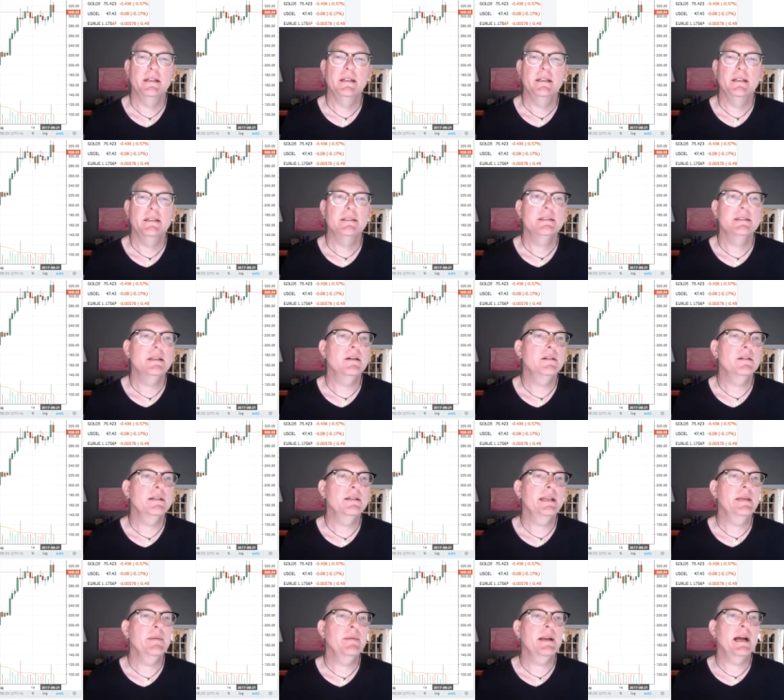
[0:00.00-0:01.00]
So
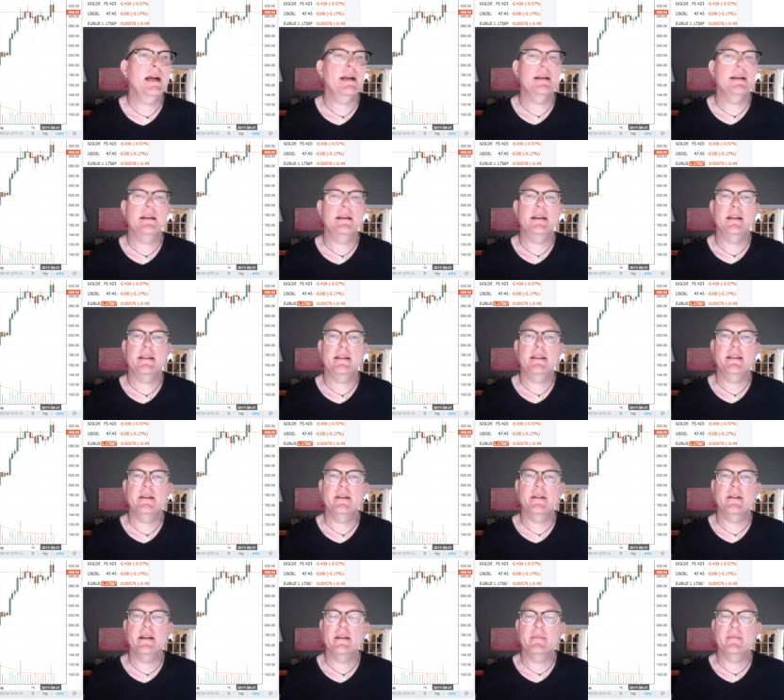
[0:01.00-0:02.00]
keep an eye on
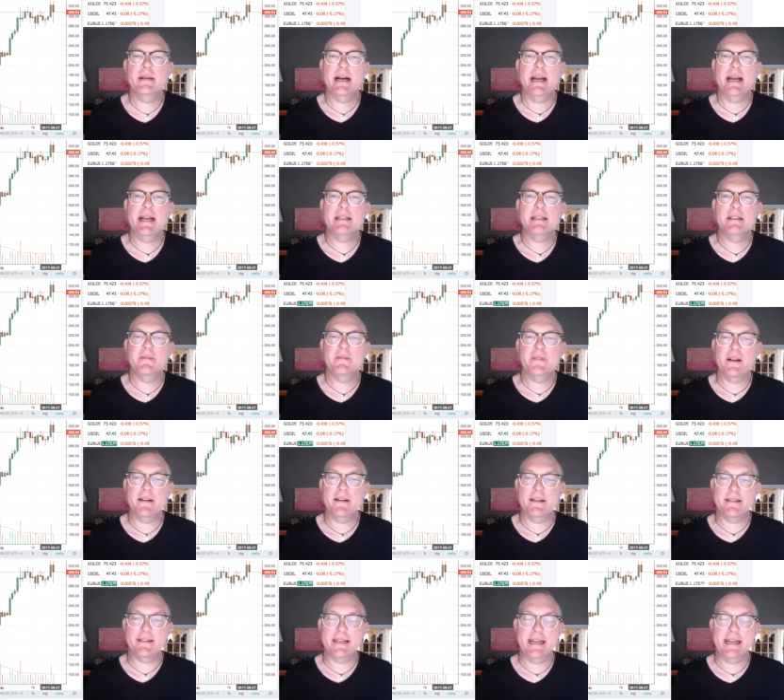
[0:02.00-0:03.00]
Ethereum. I actually found
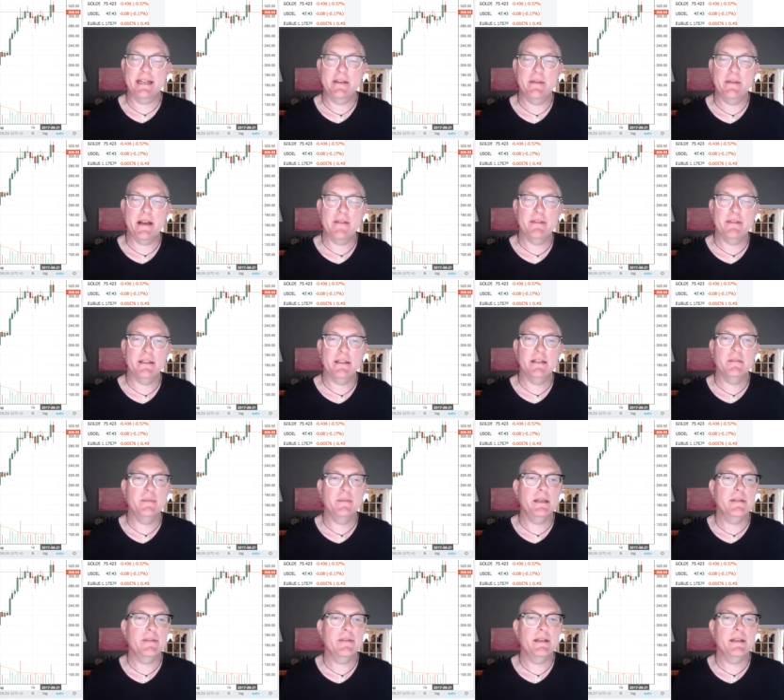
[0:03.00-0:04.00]
out that I do have a little
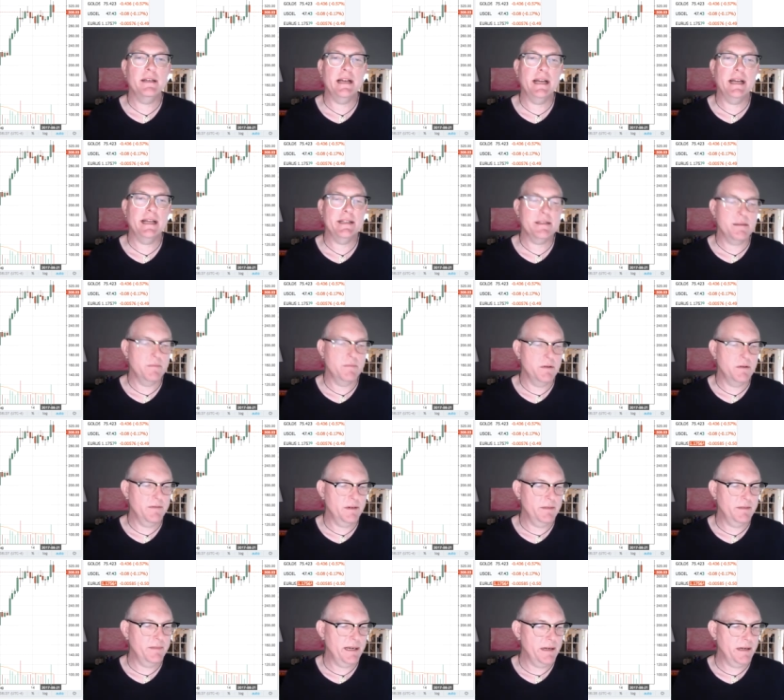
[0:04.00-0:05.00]
bit of it. I had some
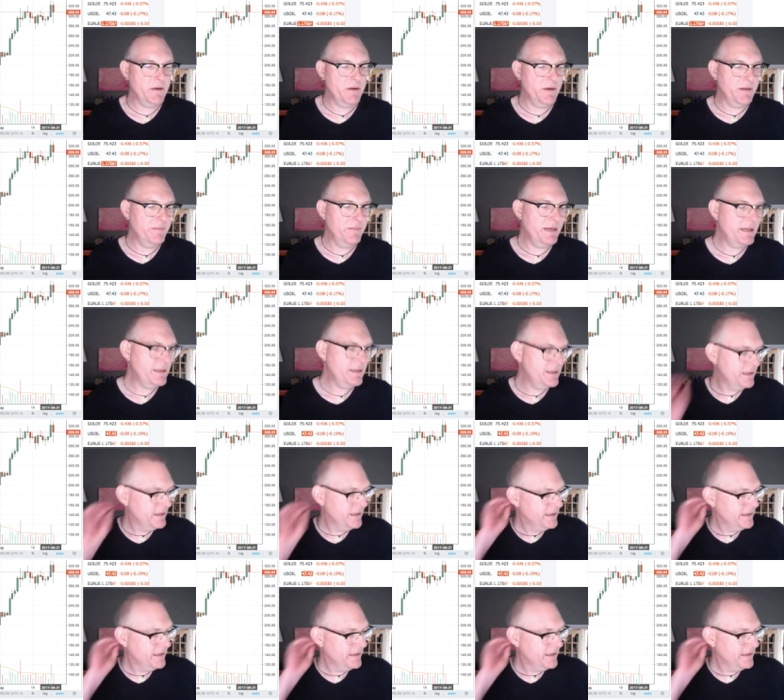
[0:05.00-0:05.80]
over at my Coinbase,